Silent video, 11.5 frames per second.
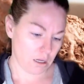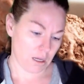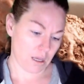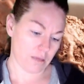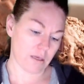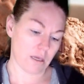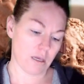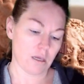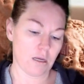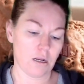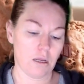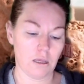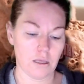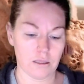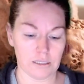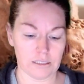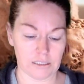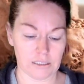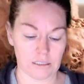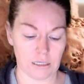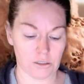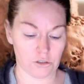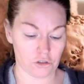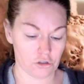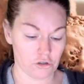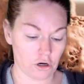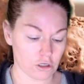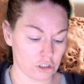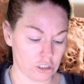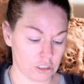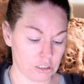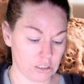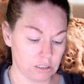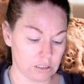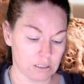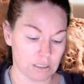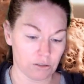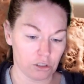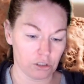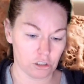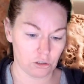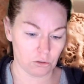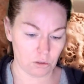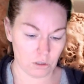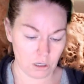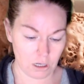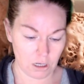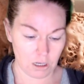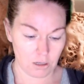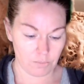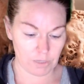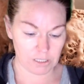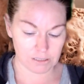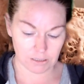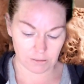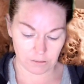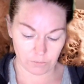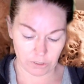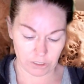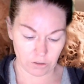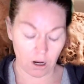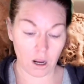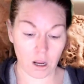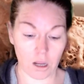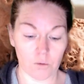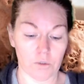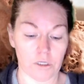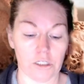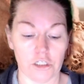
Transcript: And then this is the instructions. It tells you basically what you got, which